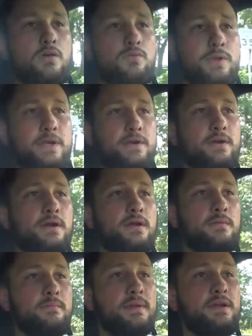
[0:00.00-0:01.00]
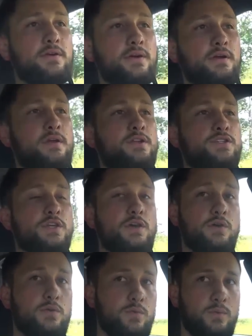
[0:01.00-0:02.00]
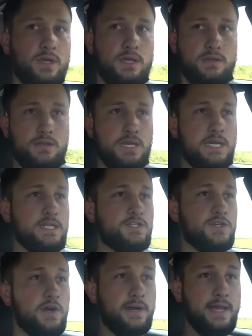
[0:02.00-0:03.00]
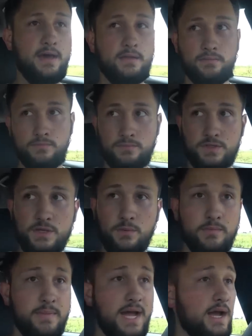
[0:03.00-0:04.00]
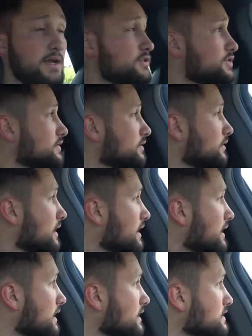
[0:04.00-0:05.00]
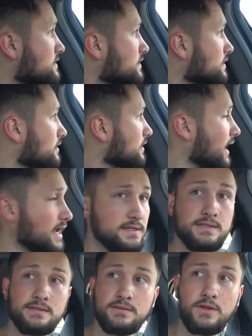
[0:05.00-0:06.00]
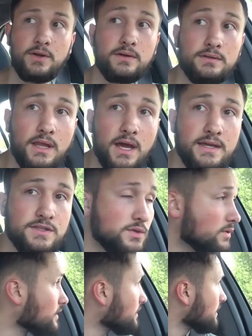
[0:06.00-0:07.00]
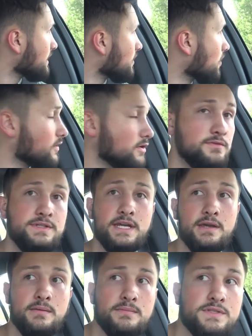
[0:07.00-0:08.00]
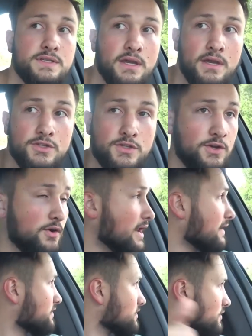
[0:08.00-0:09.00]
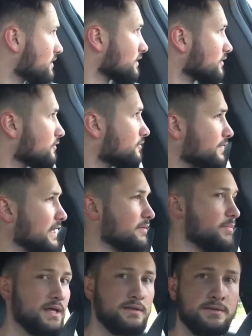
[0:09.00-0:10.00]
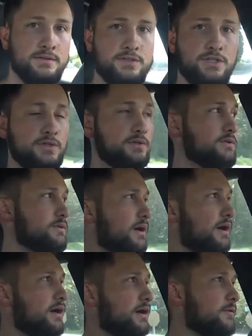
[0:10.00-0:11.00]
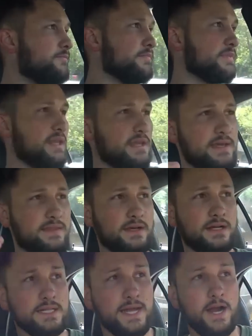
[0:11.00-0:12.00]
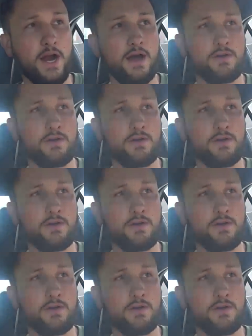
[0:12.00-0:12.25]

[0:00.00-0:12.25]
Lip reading: rear mirror, so when it gets dark out and someone behind you has their lights on, it auto dims, so you don't have to do the little flick button to get the glare out